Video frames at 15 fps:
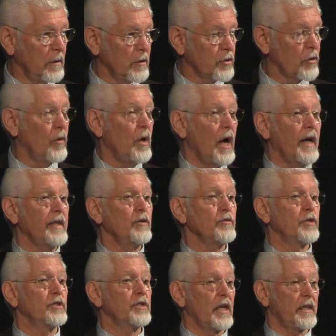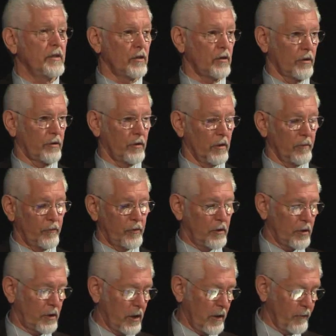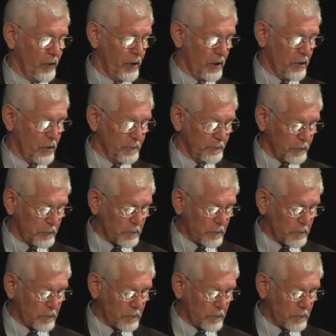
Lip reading: So I use a technical term to cover this.